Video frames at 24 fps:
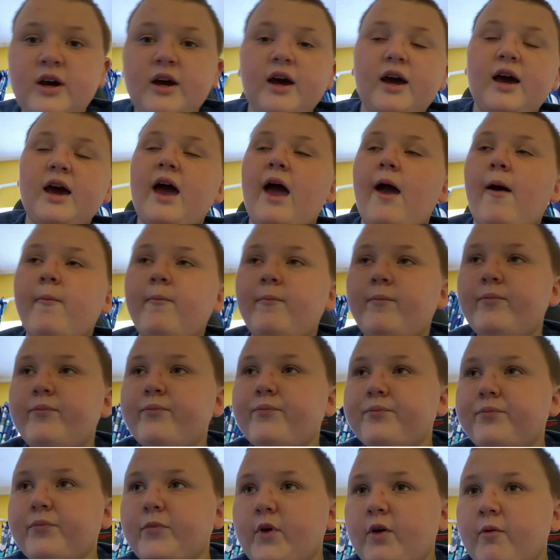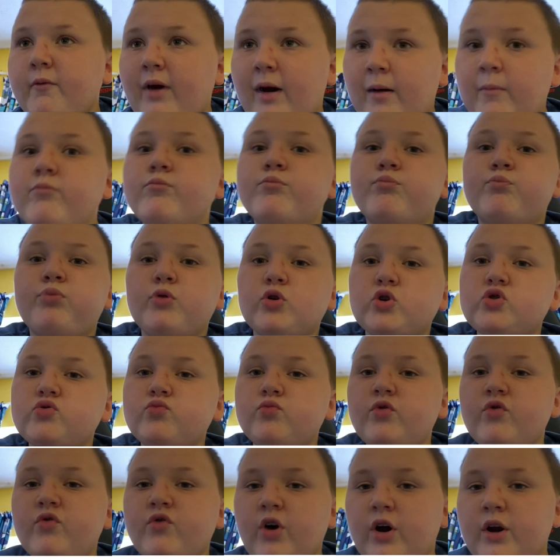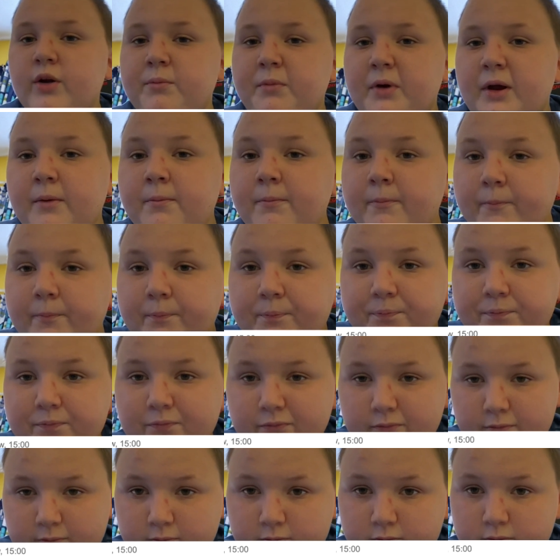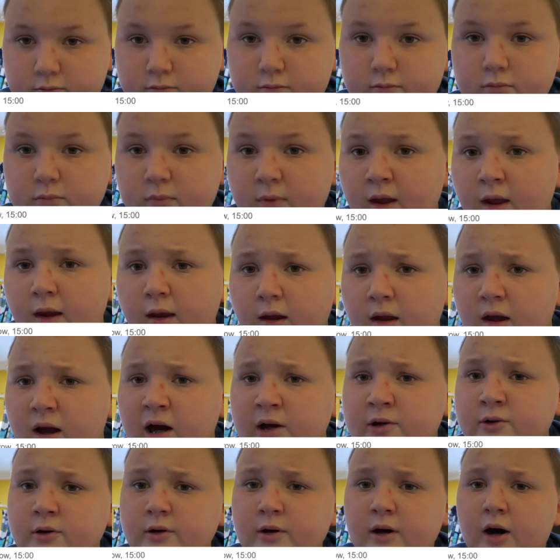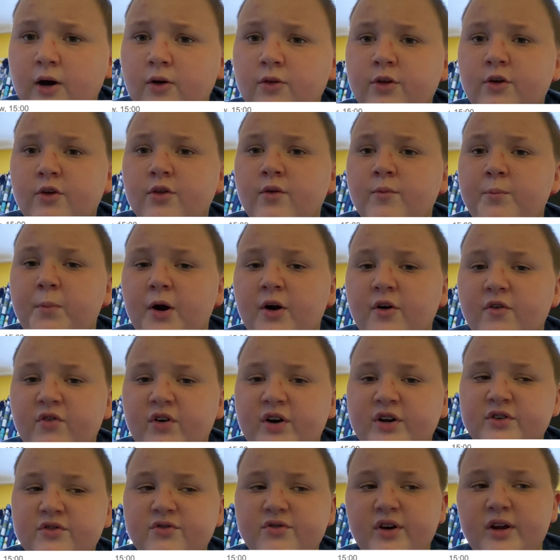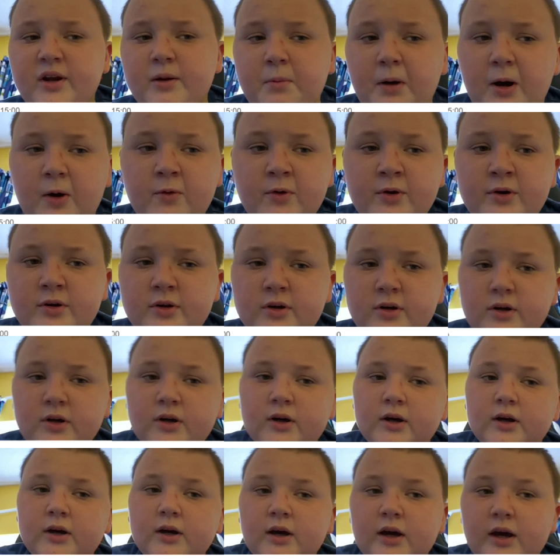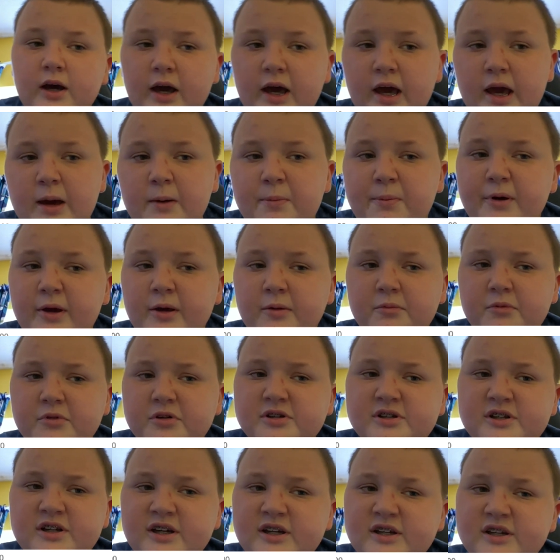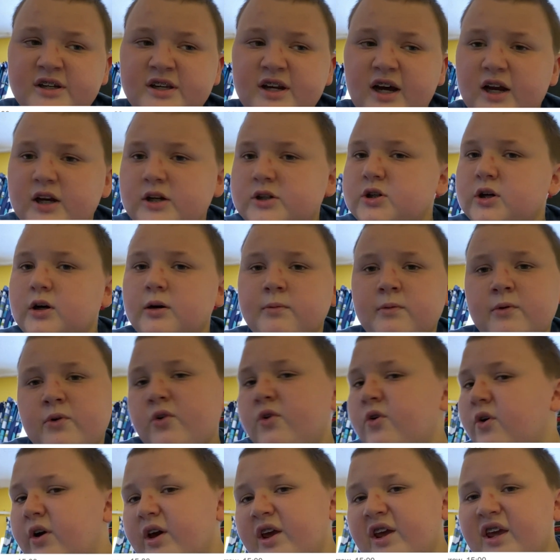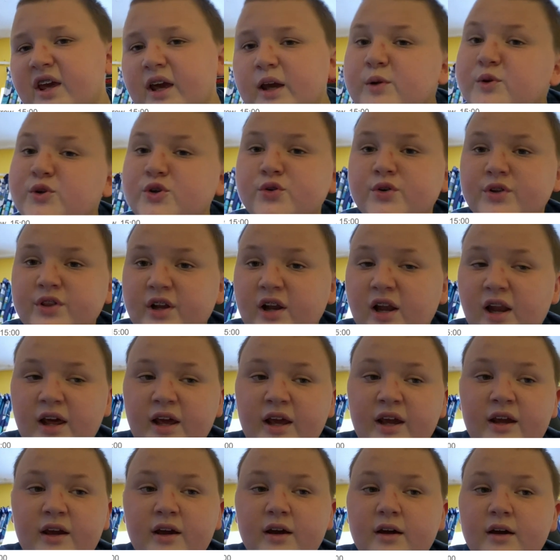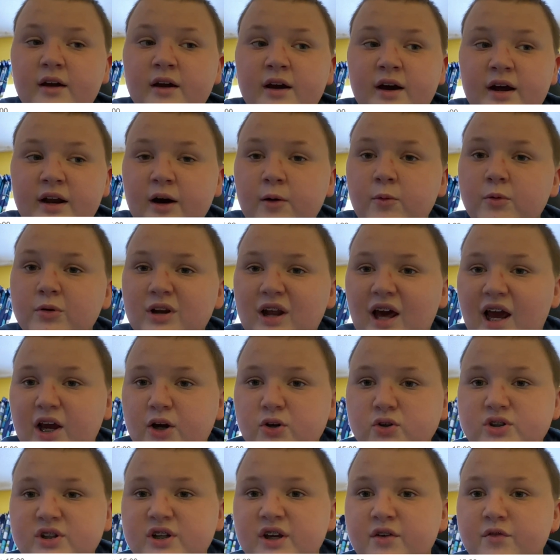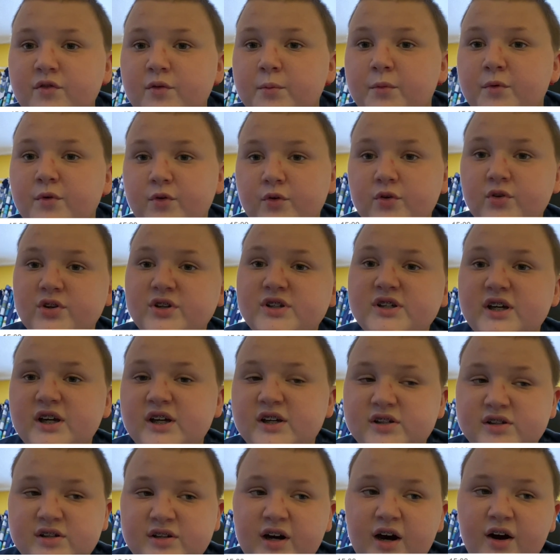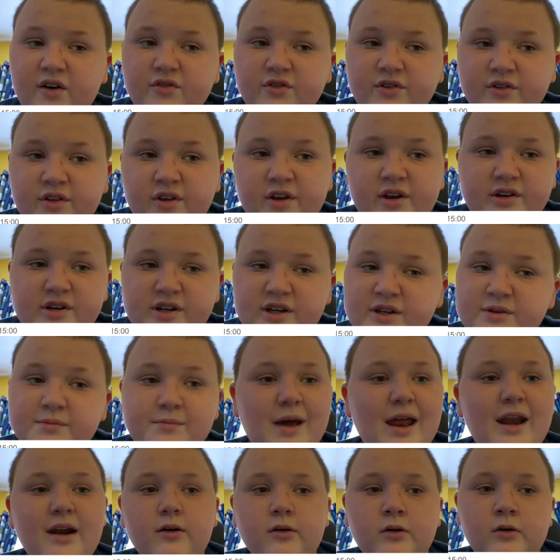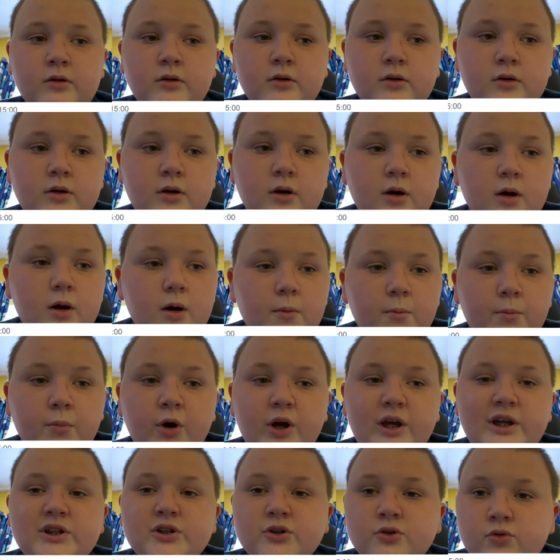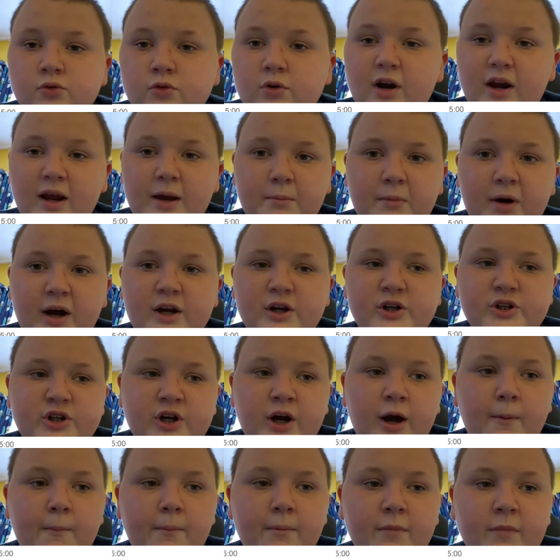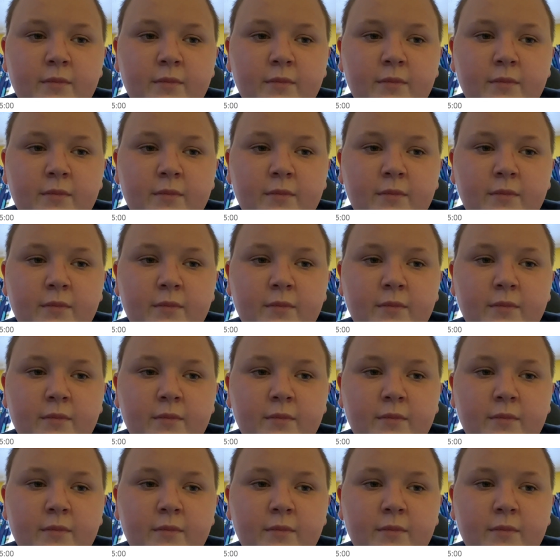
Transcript: I'm buzzing we've got him in. I don't know how the other Borough fans feel about it. People say he's a dinosaur, but no, he keeps you in the league, and I would like us to give him another season after this. He's mental, but he's a great manager,